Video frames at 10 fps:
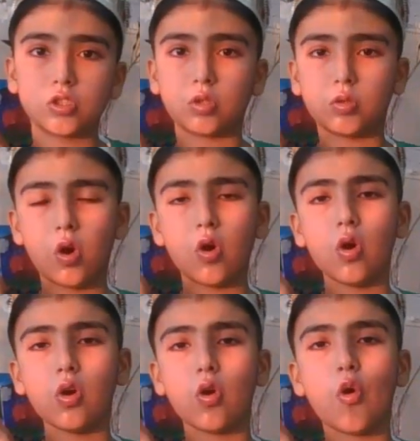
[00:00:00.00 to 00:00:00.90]
So
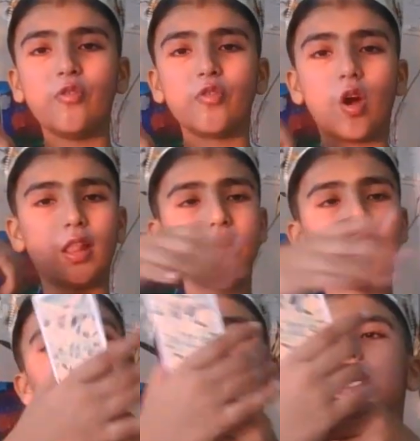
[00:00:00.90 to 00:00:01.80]
your overall
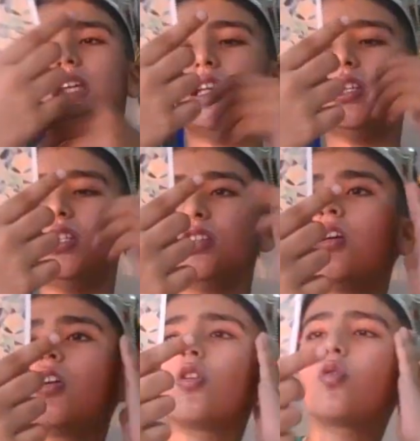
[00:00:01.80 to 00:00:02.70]
energy is
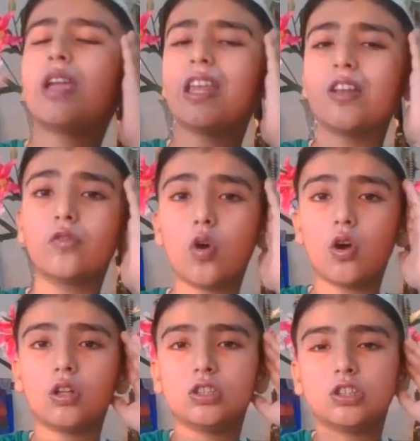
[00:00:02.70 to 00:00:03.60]
Queen of
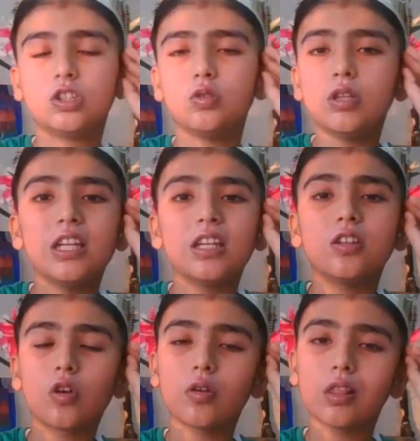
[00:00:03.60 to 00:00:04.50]
Wands.
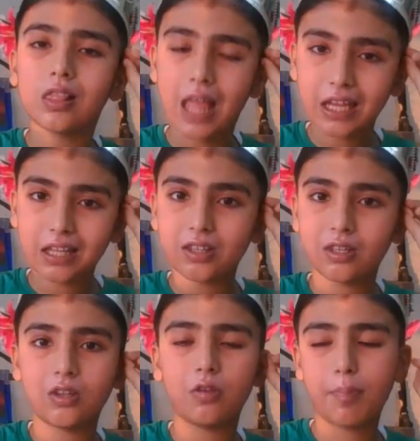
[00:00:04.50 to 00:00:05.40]
You're
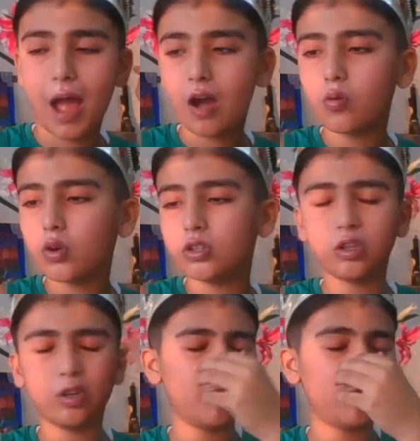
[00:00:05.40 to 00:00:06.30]
enlightened. You're
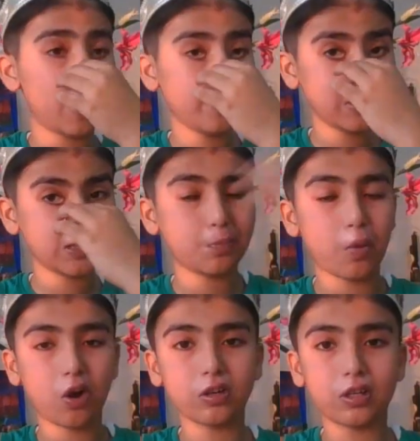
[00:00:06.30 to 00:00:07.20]
powered. You're very
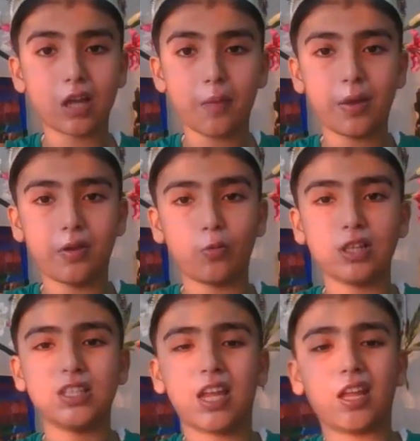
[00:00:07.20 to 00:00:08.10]
sparked up. And
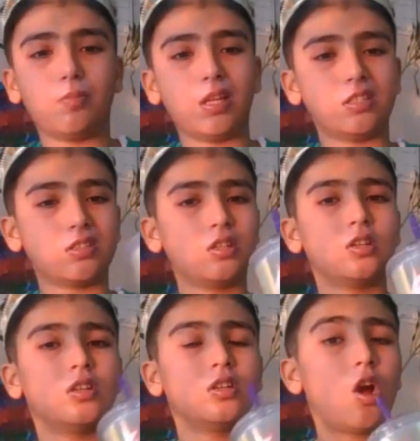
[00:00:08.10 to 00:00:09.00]
1 second, please.
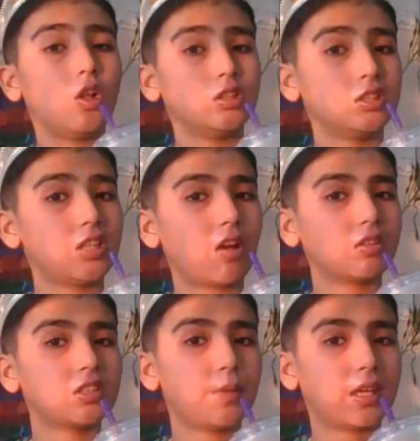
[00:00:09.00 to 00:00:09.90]
All this
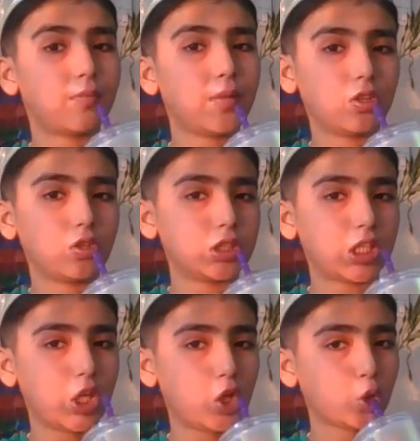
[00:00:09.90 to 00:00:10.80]
shouting is making me
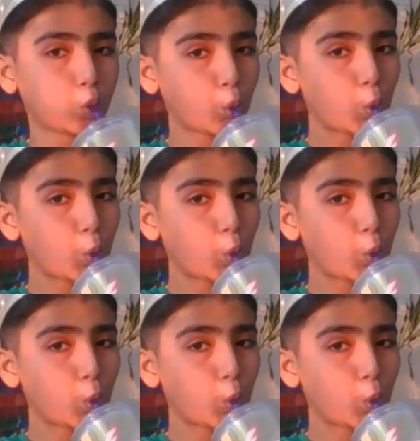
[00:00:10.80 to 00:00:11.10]
thirsty.